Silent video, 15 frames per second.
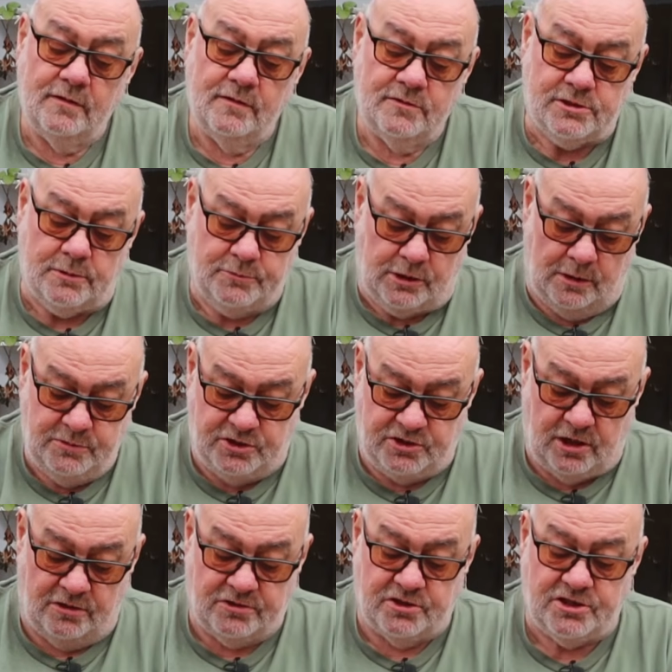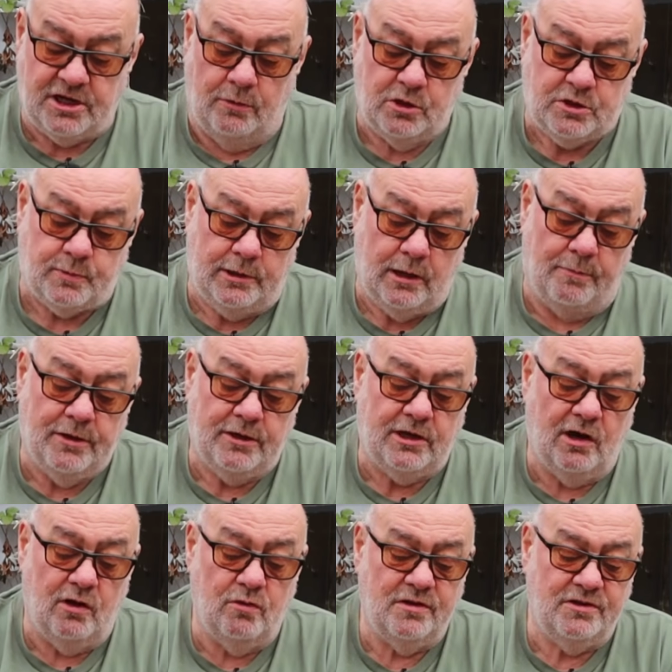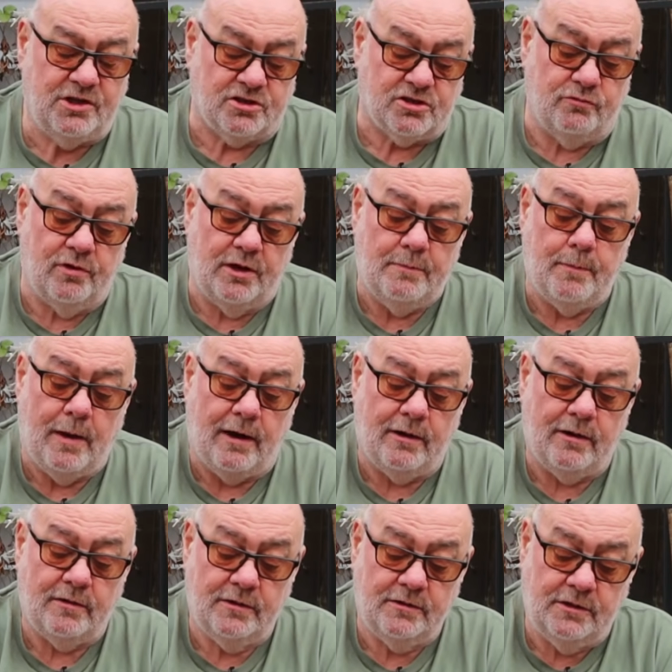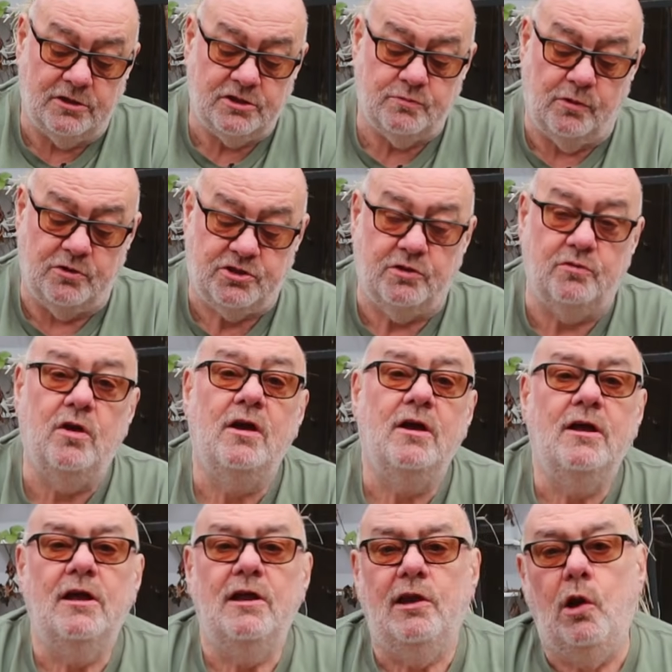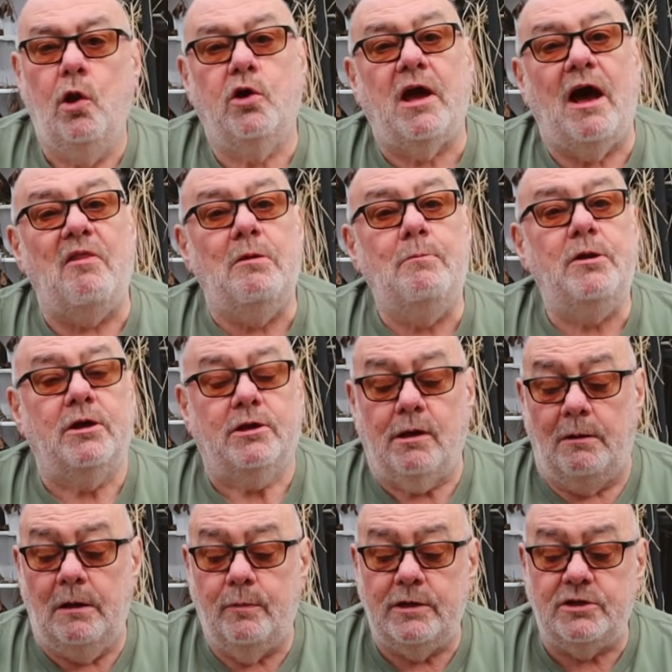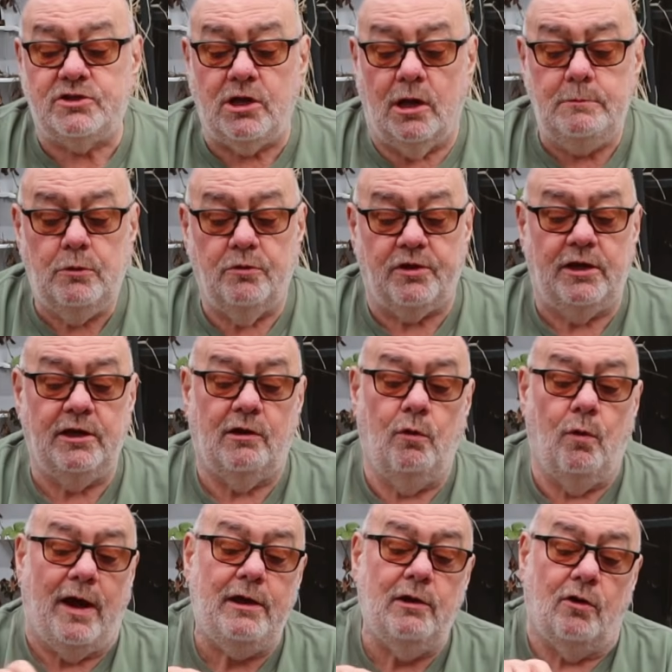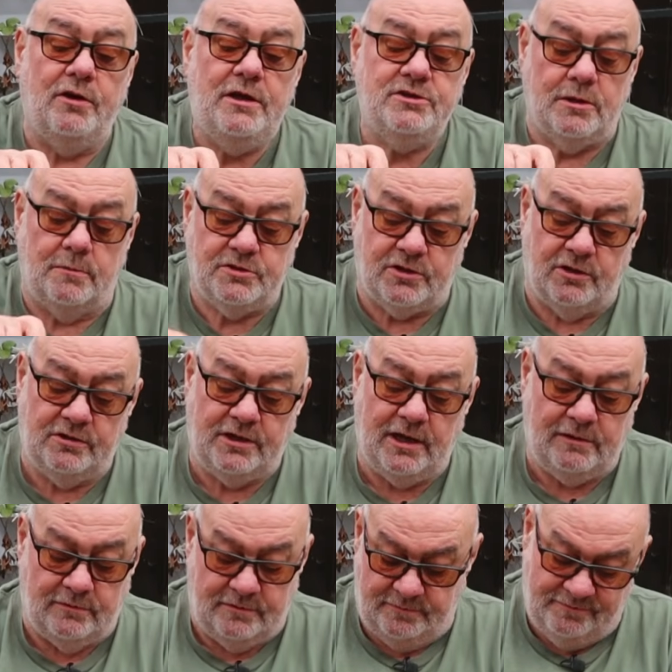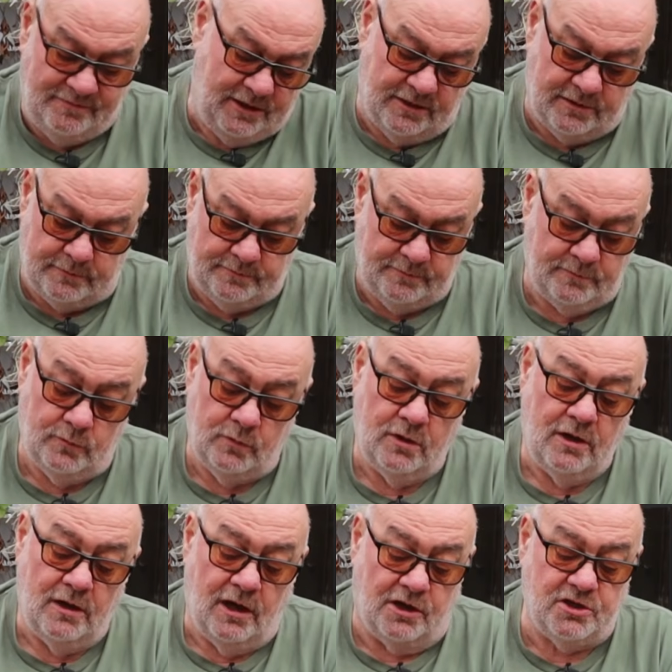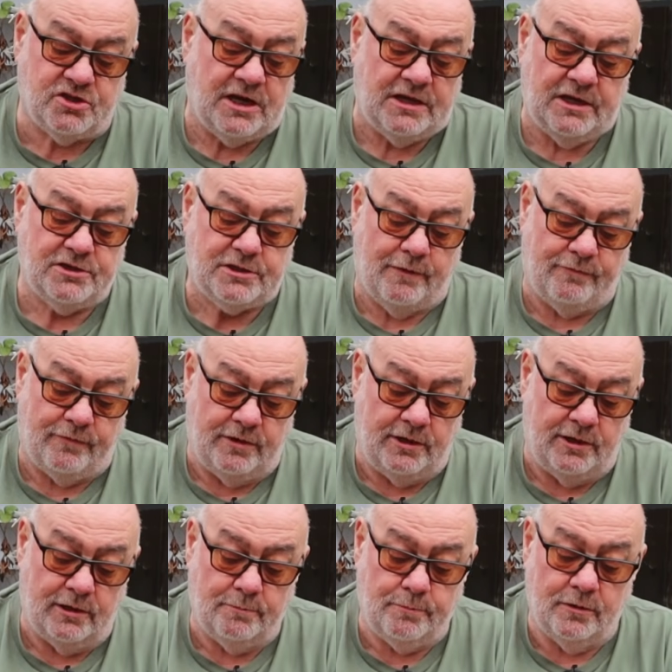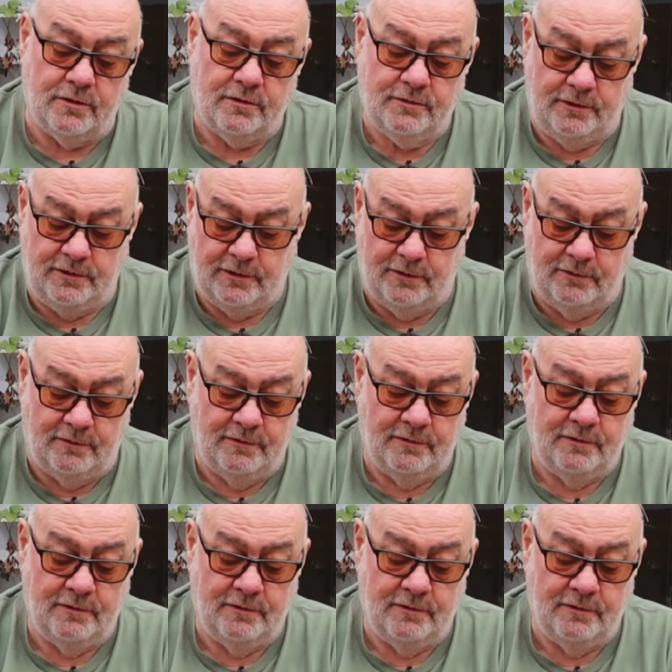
Sometimes it's hard to tell which way up they go. It doesn't really matter, because once you look at them in a couple of weeks' time, you'll think, oh, hang on, he's upside down. You know, I say this every year, but, you know.